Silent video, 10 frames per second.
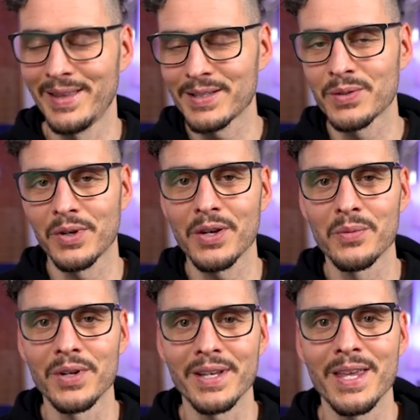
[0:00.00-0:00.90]
that's a
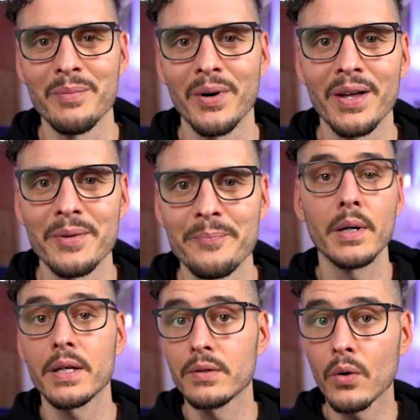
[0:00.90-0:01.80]
good one to keep on.
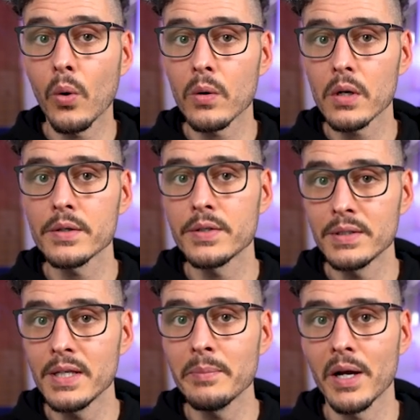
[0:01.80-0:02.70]
But in order
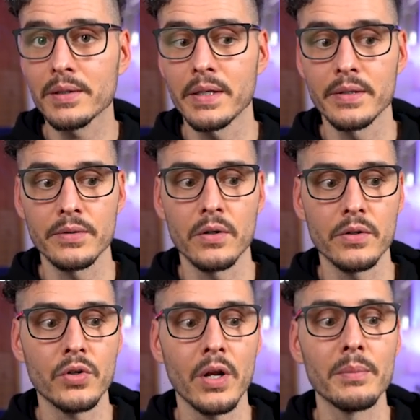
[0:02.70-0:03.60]
to debug these or
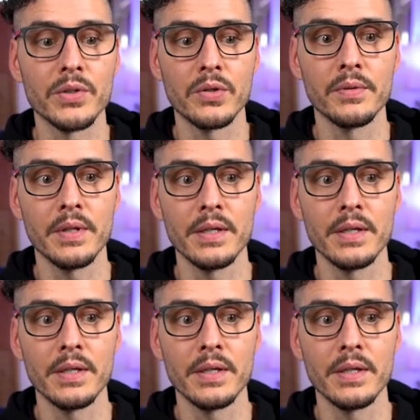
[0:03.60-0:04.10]
to troubleshoot